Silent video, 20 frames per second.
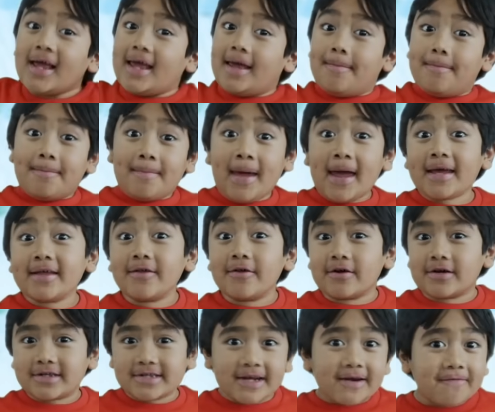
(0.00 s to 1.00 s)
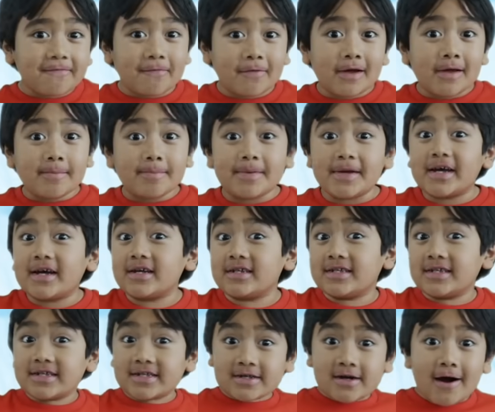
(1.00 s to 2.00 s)
it may look different because
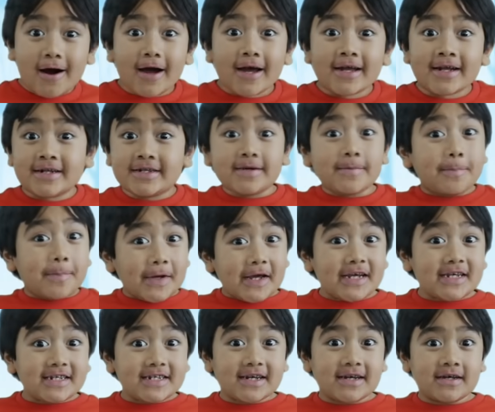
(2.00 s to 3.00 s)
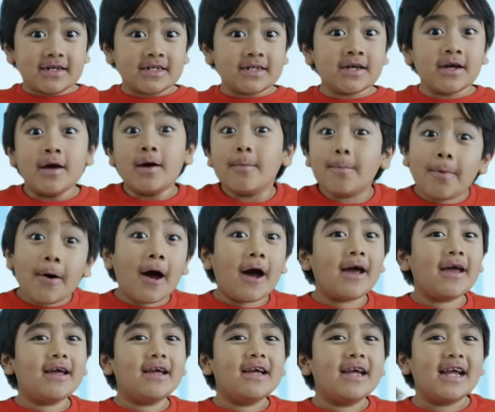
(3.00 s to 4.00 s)
it's cut into pieces,
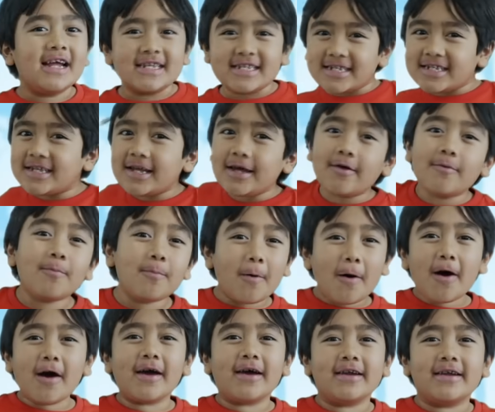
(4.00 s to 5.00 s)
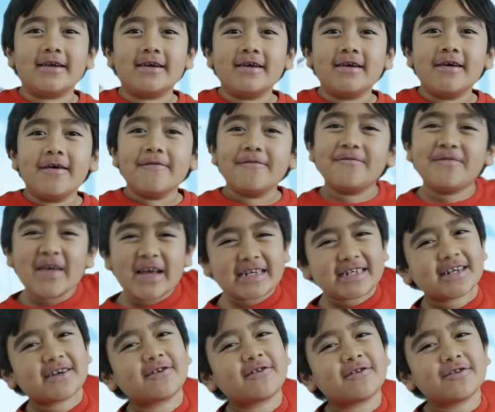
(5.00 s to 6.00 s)
but it's still wood.
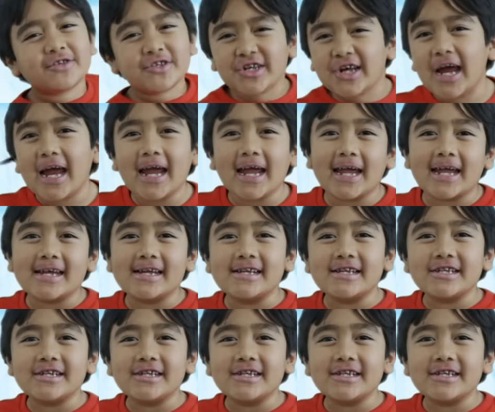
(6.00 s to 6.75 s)
Physical change.